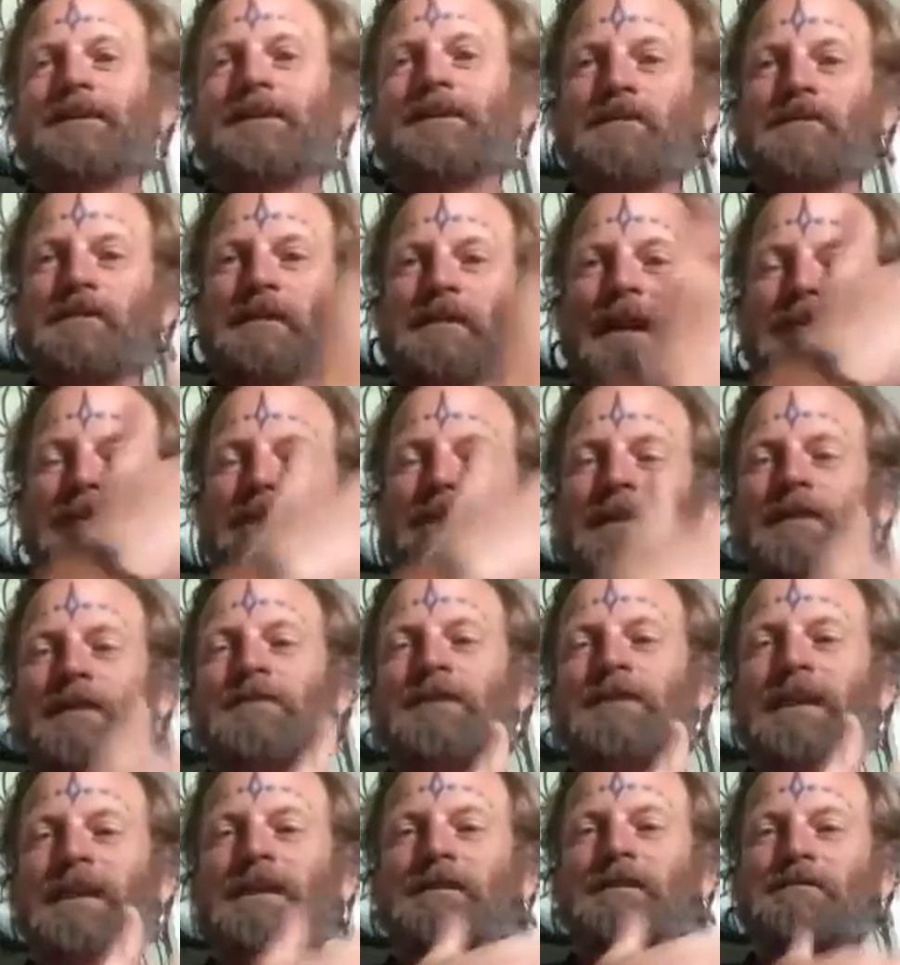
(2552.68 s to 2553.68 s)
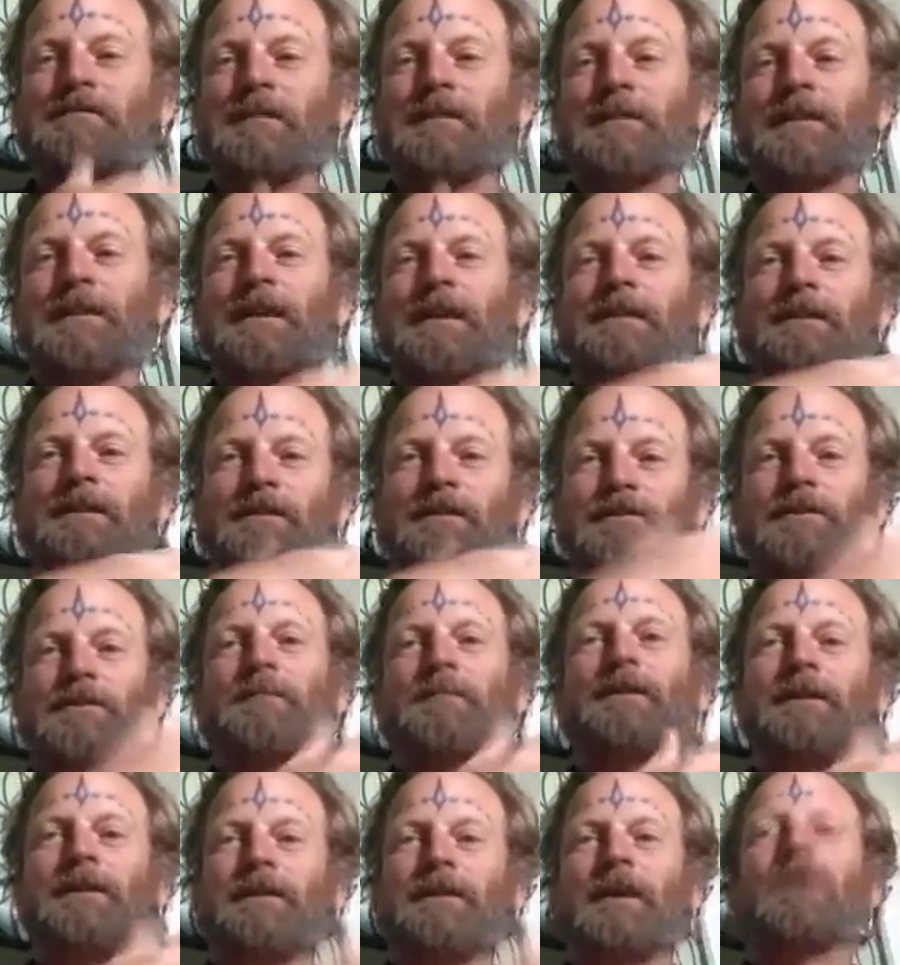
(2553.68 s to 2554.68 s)
everything you need is within. There should be
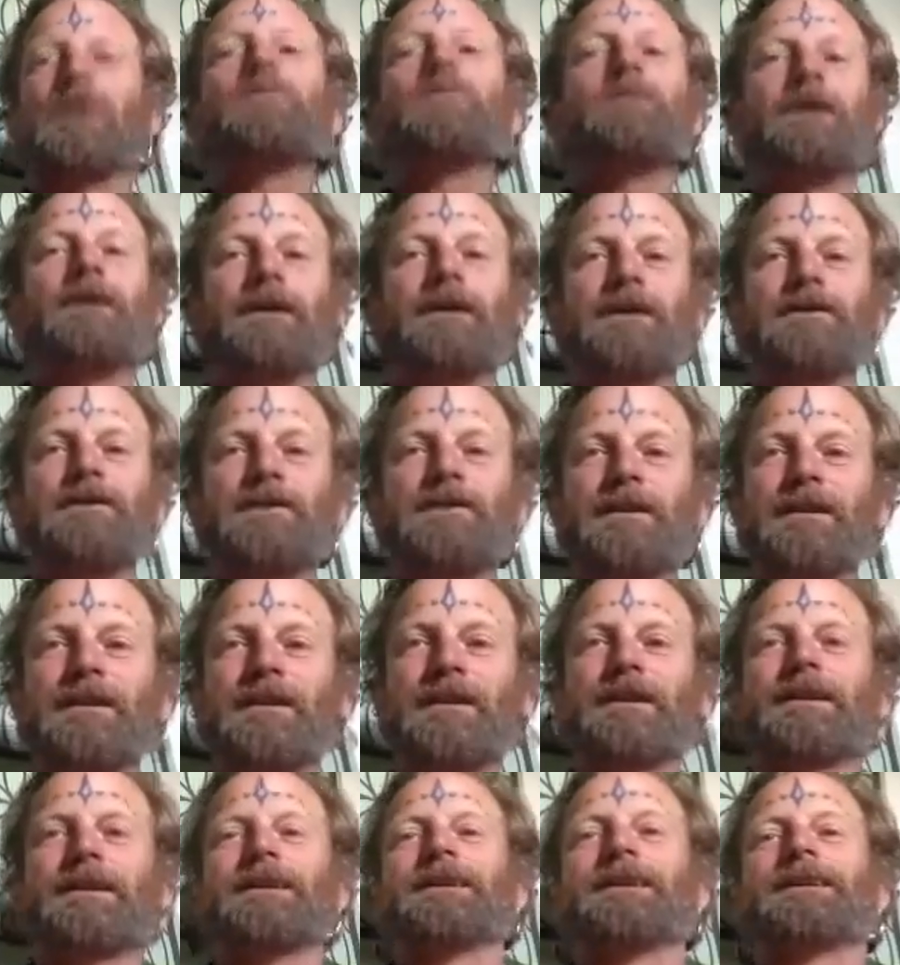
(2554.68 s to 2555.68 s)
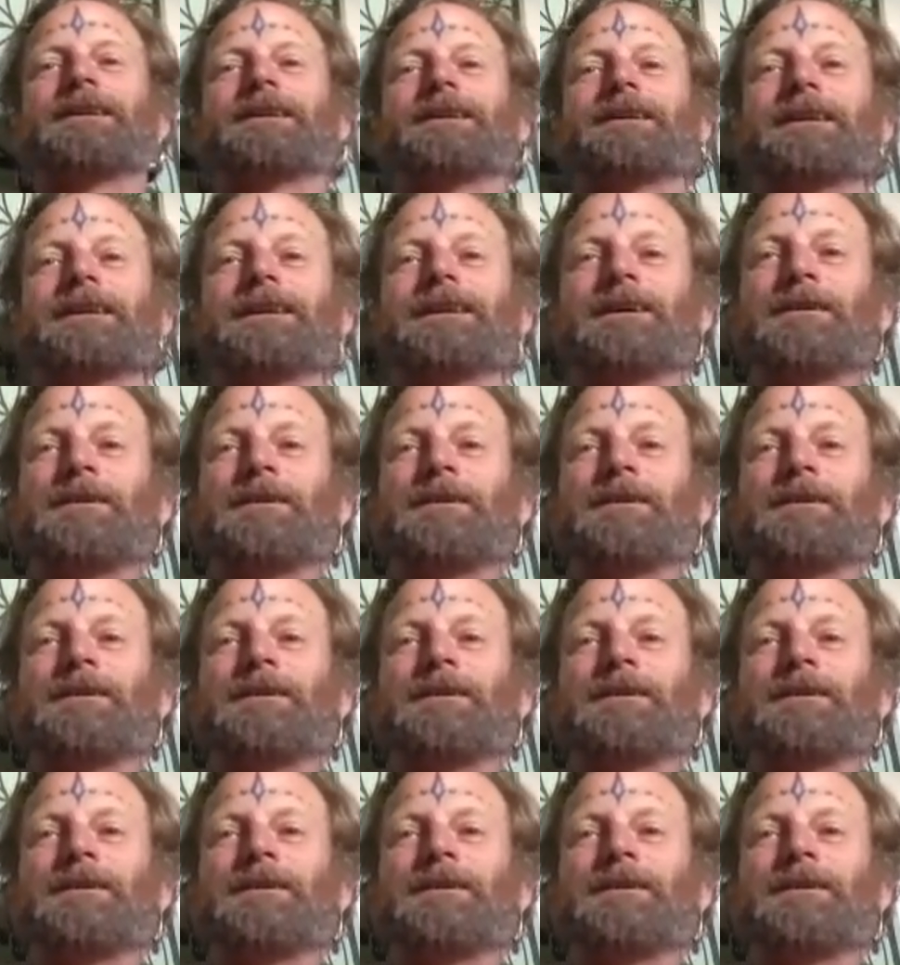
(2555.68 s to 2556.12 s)
no religion, you know.